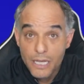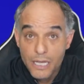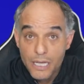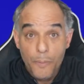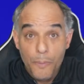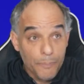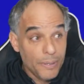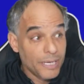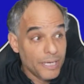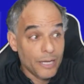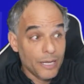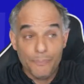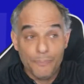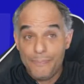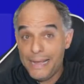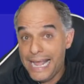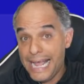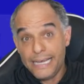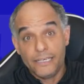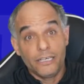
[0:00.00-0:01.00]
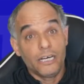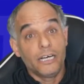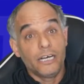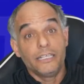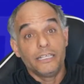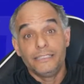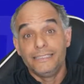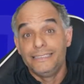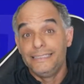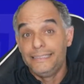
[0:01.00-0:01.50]
but a
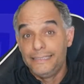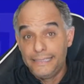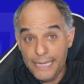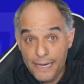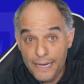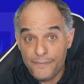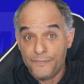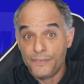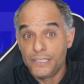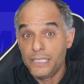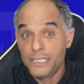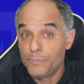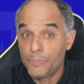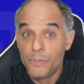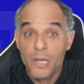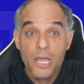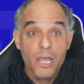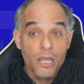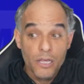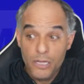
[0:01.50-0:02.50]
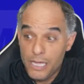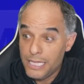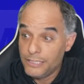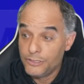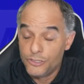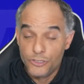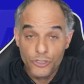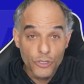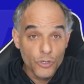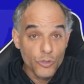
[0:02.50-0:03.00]
manhunt definitely
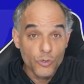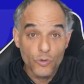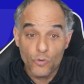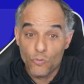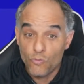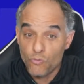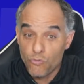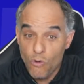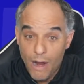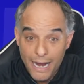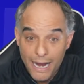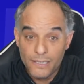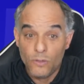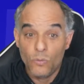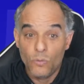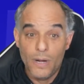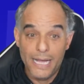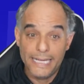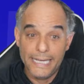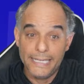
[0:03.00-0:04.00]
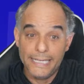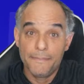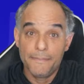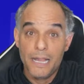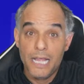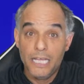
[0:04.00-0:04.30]
ensued right away.